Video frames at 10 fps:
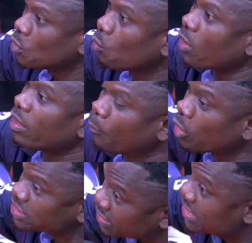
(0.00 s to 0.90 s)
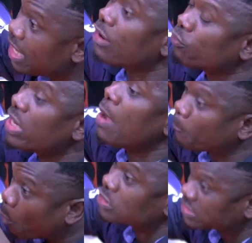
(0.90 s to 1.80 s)
what person me, I don't know,
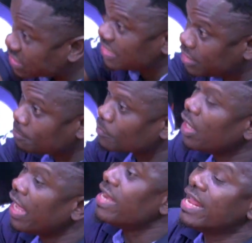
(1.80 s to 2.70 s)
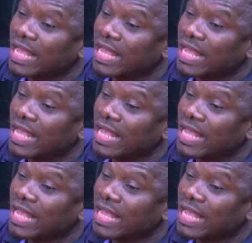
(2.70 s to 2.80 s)
person me, and they are